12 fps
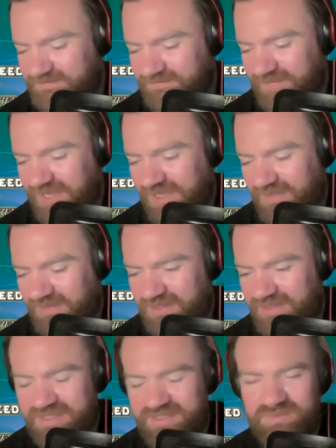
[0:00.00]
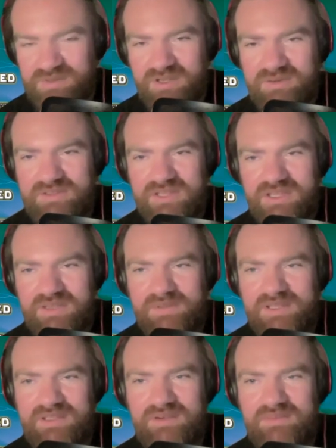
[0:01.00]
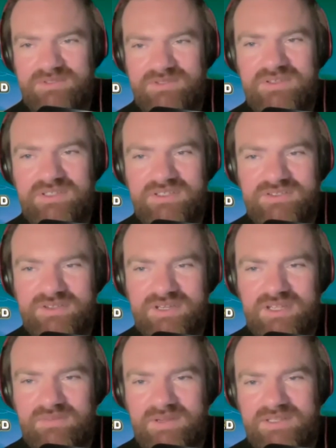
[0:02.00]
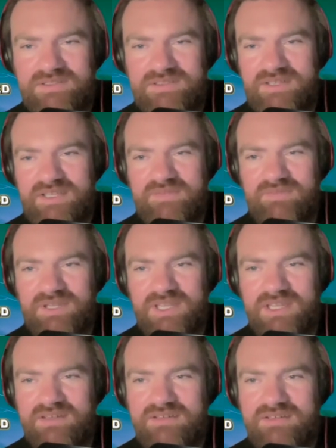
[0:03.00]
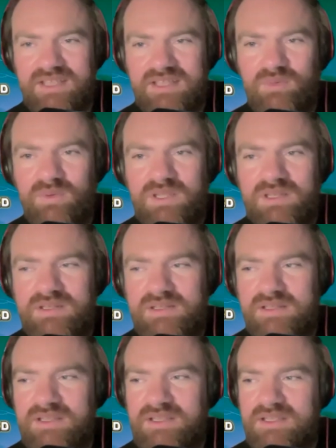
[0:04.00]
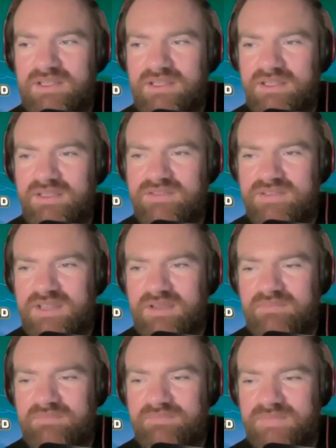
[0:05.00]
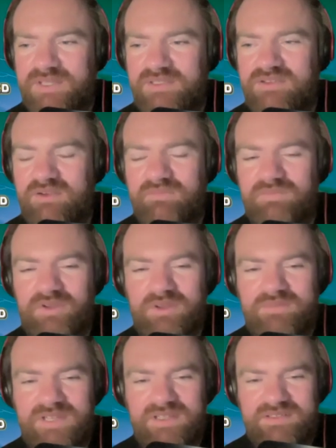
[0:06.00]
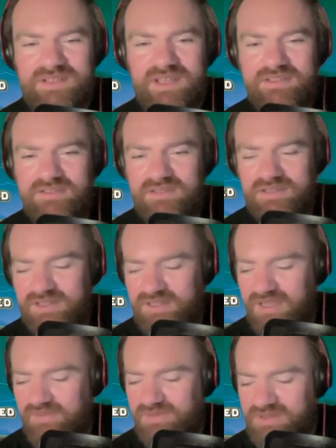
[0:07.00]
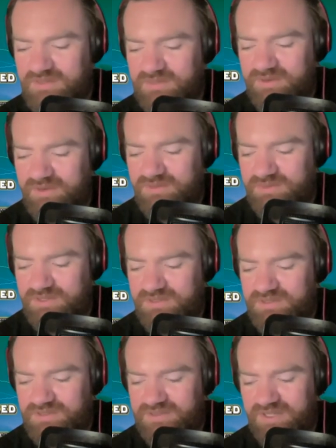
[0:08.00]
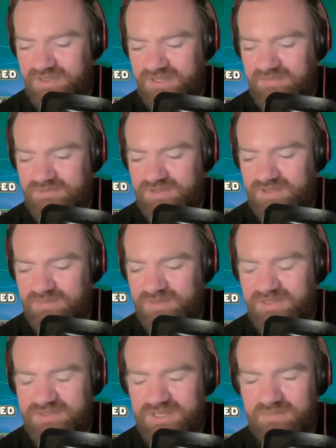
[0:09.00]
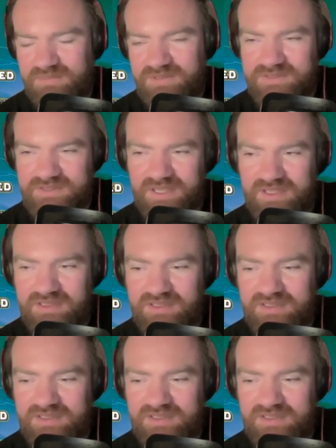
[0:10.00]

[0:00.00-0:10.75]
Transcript: Yeah, I think that's what I always like about the opportunity in Showdown Week is like if we can get the win, it confirms our status because I think every time the Crows win, it's just like them trying to punch up and say,